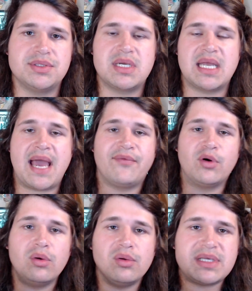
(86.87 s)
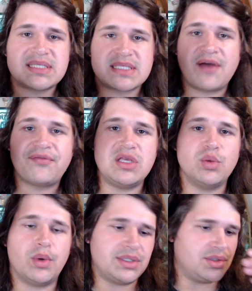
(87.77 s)
you can have all this stuff that you
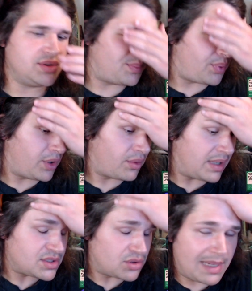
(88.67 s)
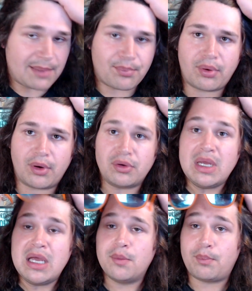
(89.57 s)
want to do to progress or make
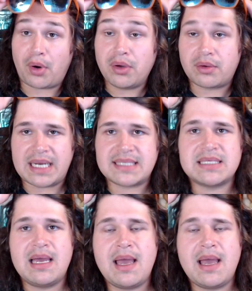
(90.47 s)
progress,